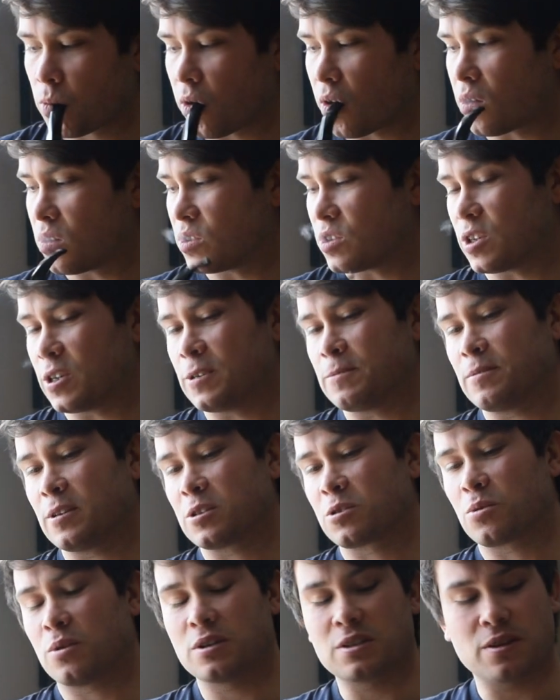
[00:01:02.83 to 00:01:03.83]
And
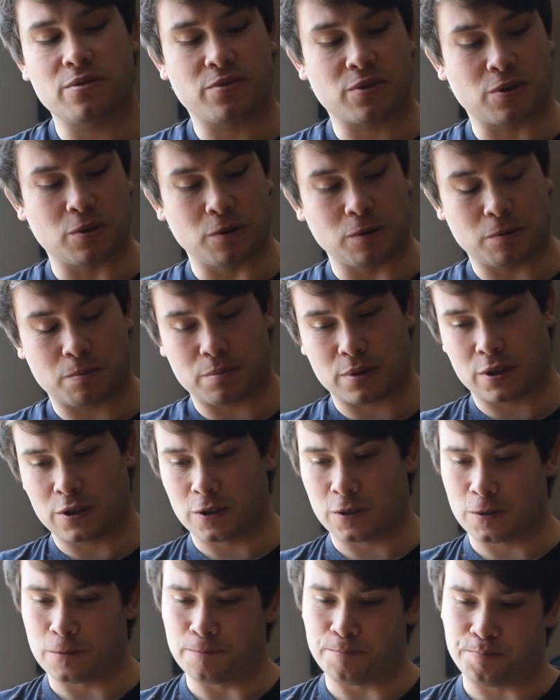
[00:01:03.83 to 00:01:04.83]
that's quite difficult
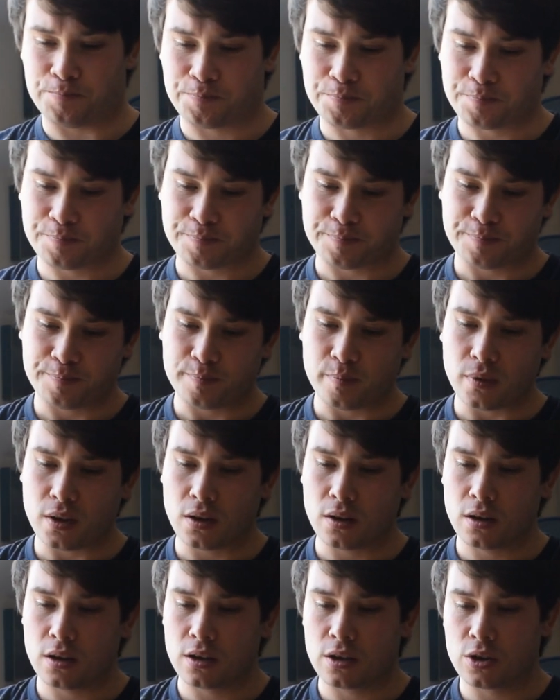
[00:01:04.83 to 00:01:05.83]
because
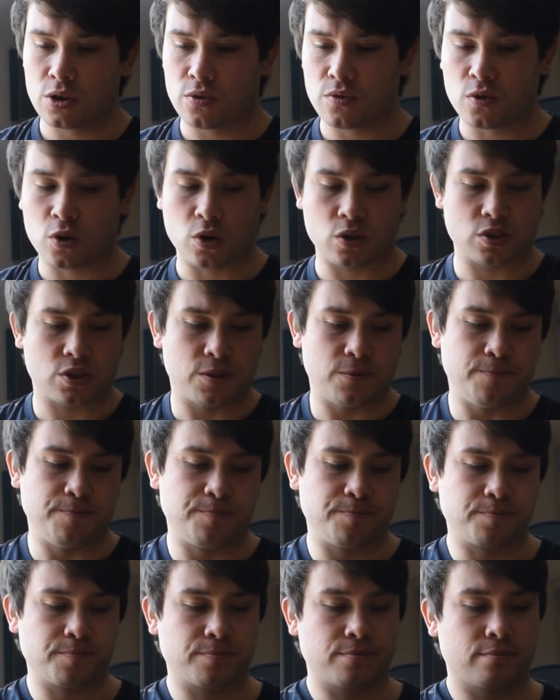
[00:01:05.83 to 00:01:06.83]
you've got,
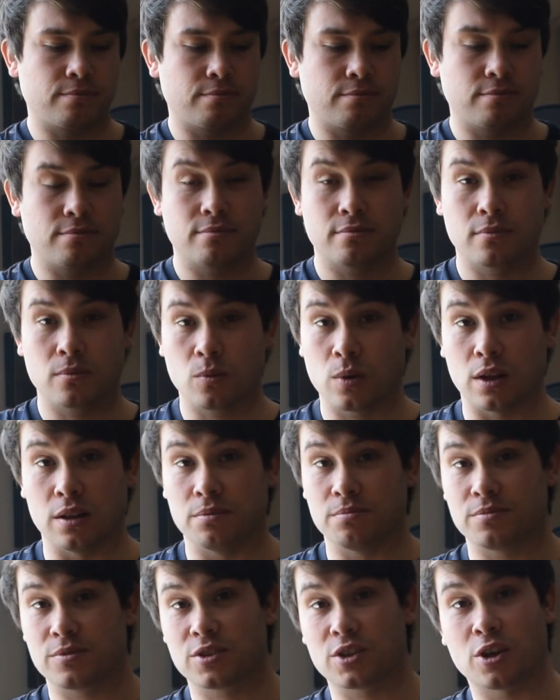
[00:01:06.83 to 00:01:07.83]
well,
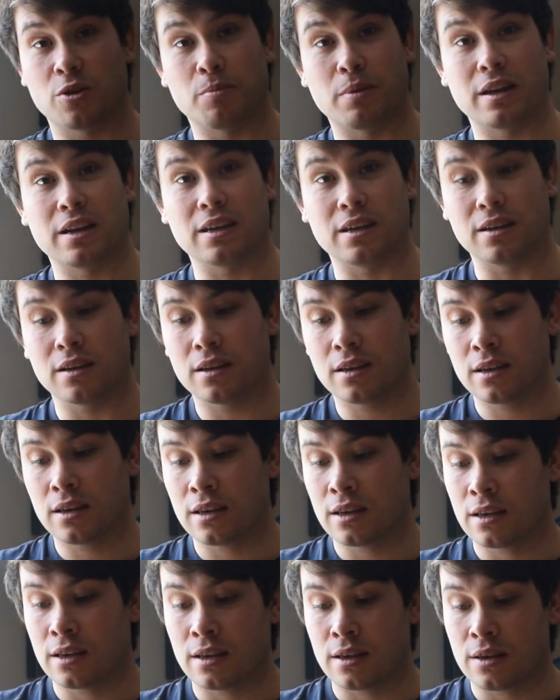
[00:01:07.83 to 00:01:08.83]
so many
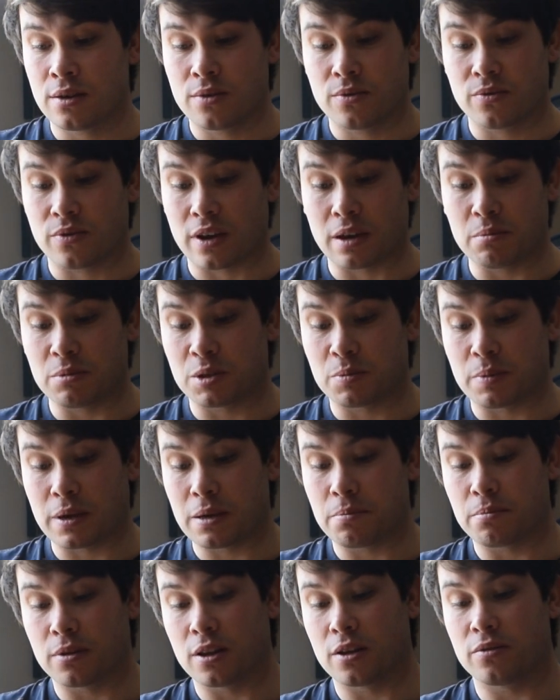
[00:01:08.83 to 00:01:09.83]
famous
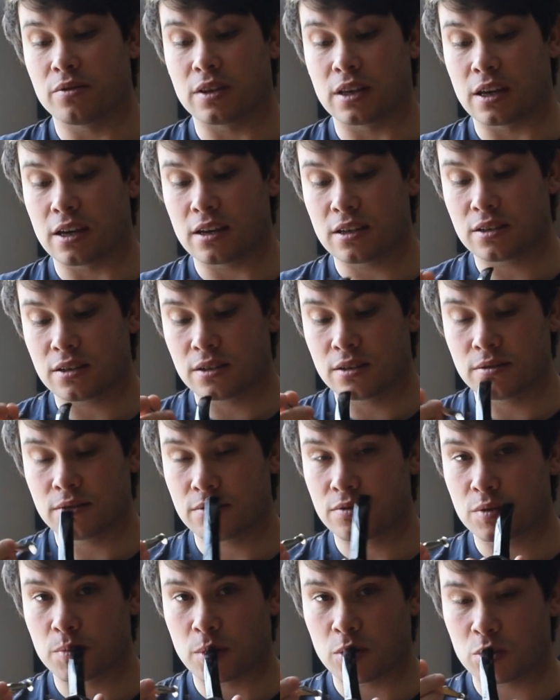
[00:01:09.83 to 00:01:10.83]
people over the years have
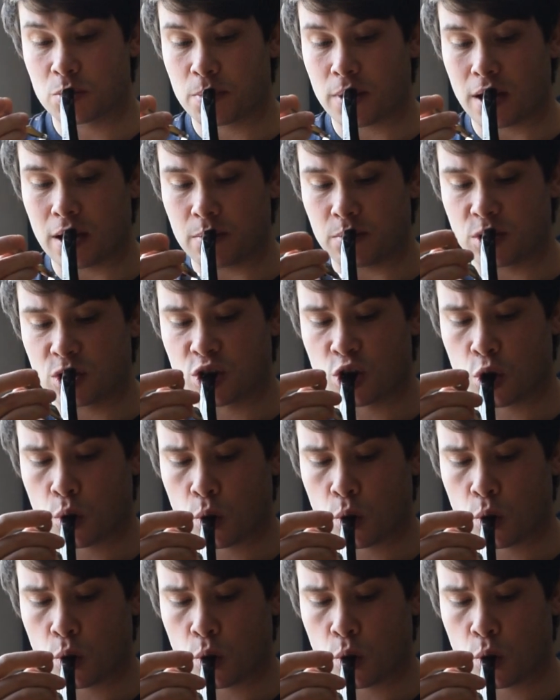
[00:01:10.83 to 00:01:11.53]
smoked pipes.